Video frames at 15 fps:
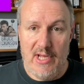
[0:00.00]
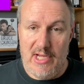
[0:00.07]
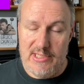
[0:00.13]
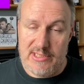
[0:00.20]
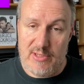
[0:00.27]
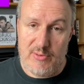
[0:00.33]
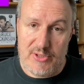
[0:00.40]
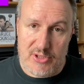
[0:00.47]

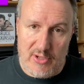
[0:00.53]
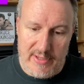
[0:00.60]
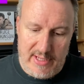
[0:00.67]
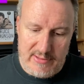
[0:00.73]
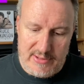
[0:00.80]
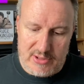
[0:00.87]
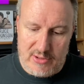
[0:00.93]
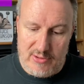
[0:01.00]
So we top
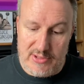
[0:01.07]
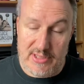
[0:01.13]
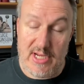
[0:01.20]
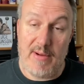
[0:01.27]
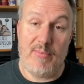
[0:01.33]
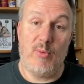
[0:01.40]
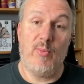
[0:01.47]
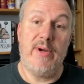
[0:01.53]
those scores
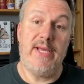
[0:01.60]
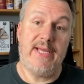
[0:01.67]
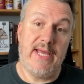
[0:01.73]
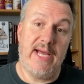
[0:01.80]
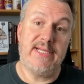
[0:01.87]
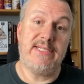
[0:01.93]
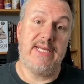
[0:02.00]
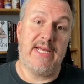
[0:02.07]
up and we're
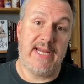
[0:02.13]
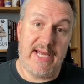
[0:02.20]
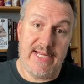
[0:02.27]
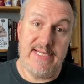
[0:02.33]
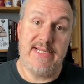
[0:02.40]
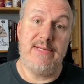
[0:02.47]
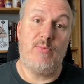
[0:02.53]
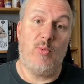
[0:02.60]
getting an
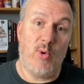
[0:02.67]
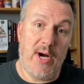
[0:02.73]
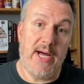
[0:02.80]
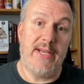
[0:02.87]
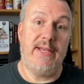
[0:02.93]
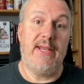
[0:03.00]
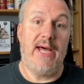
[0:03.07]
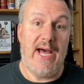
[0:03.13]

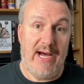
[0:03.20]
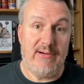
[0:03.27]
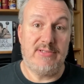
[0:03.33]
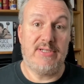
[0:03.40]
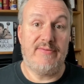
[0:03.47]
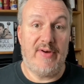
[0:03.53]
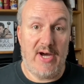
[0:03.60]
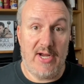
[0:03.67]
81 out
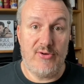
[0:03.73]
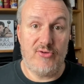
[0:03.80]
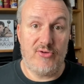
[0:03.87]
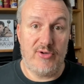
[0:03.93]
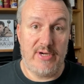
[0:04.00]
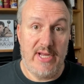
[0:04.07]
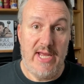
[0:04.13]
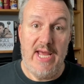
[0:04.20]
of
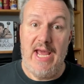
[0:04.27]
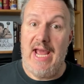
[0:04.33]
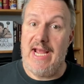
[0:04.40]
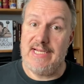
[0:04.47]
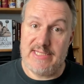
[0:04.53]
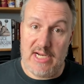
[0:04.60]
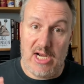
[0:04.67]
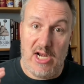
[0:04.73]
100.
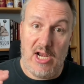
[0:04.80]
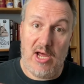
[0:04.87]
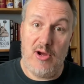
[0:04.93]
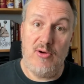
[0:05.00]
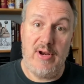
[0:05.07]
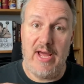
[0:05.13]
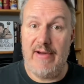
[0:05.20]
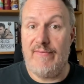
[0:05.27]
It's a
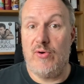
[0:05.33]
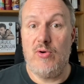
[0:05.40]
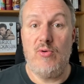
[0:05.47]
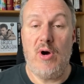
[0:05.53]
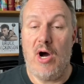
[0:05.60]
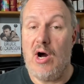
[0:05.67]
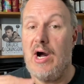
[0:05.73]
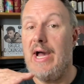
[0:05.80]
low
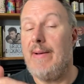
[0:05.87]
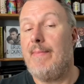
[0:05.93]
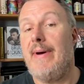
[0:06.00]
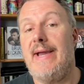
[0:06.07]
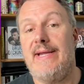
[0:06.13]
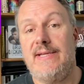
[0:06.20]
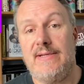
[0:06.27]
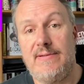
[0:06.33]
level Iron
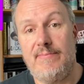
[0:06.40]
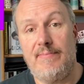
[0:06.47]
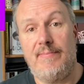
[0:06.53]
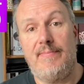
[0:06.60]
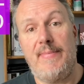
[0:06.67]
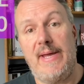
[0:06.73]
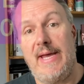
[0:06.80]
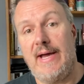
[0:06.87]
Maiden
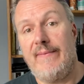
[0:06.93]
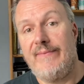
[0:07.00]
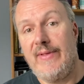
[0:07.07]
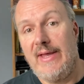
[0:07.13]
beer.